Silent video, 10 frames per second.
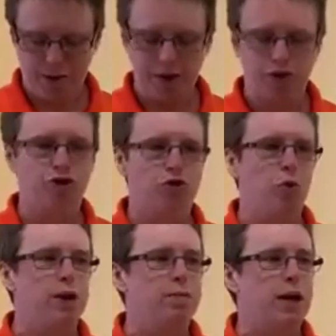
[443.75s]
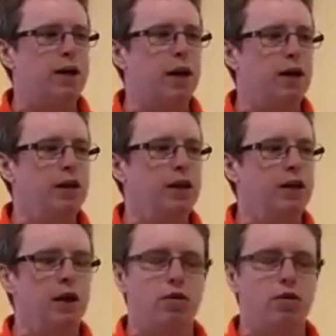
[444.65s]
Please join my colleague, uh,